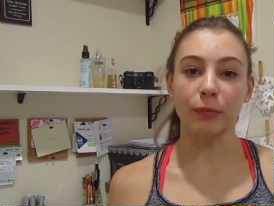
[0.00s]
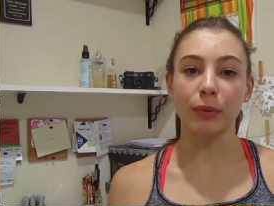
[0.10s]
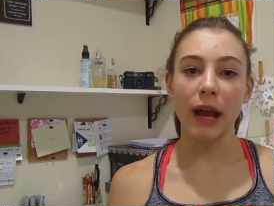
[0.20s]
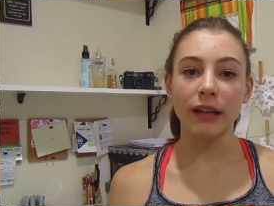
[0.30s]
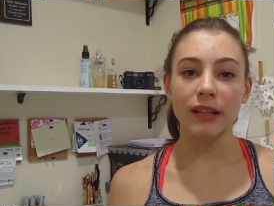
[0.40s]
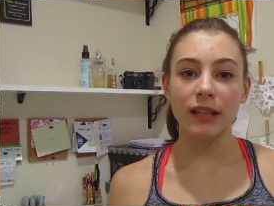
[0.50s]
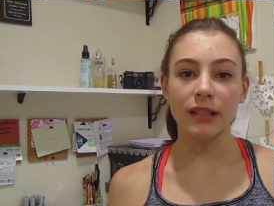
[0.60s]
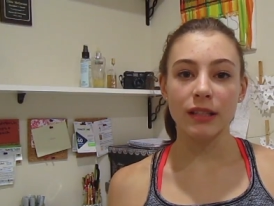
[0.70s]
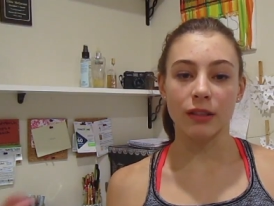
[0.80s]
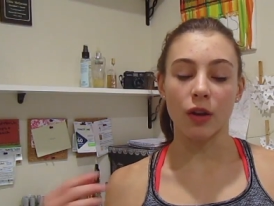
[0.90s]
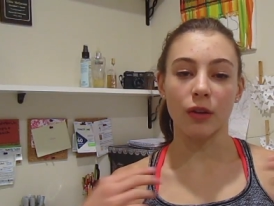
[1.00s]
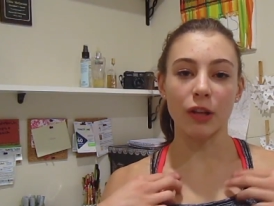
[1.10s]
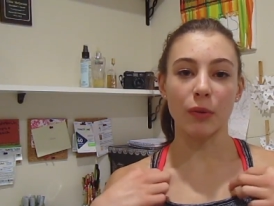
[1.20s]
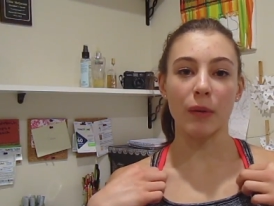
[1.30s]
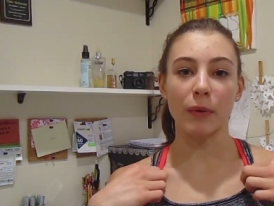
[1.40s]
from practice, so
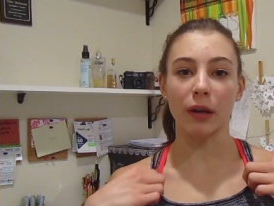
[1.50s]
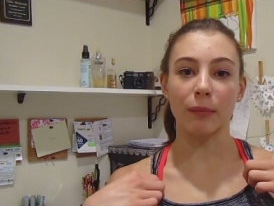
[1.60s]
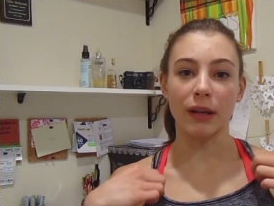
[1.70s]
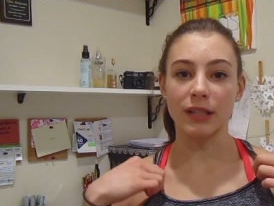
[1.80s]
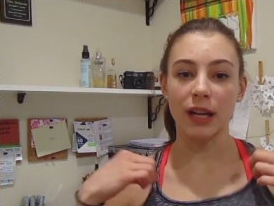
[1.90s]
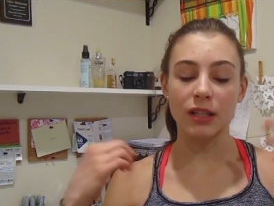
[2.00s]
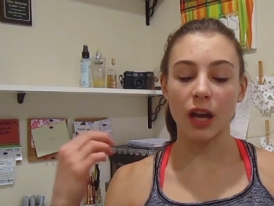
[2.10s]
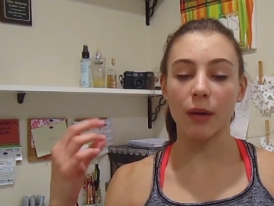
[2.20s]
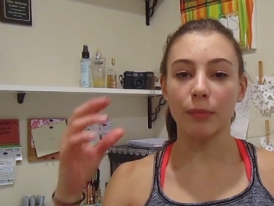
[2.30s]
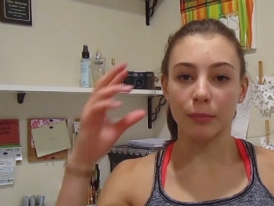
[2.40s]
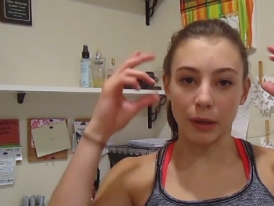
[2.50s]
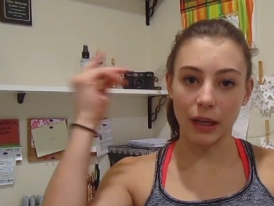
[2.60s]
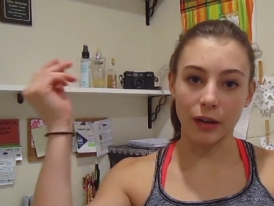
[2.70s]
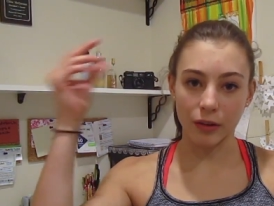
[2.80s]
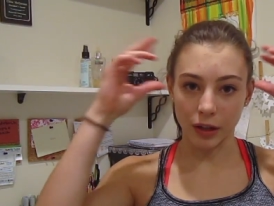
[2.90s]
that's why I'm wearing my tank top and my
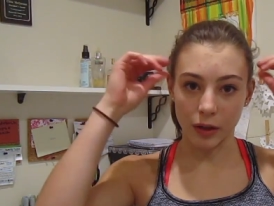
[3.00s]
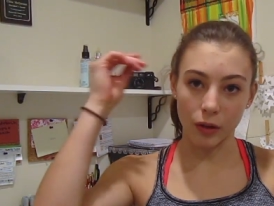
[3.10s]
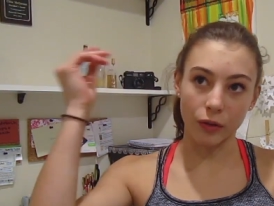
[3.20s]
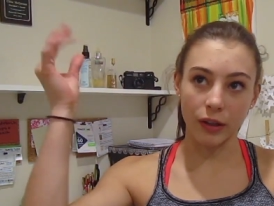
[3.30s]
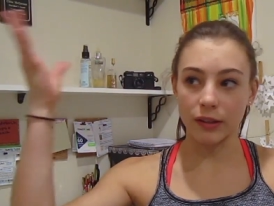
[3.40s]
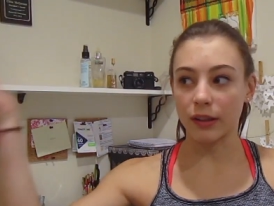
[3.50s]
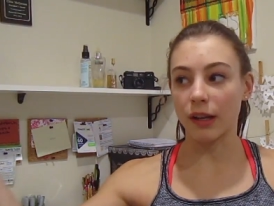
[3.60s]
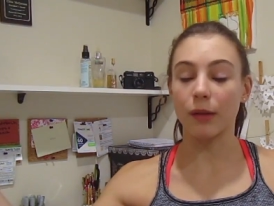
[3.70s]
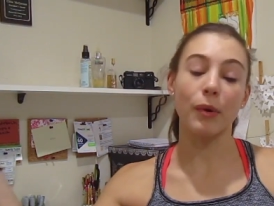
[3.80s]
hair is like all crazy and in a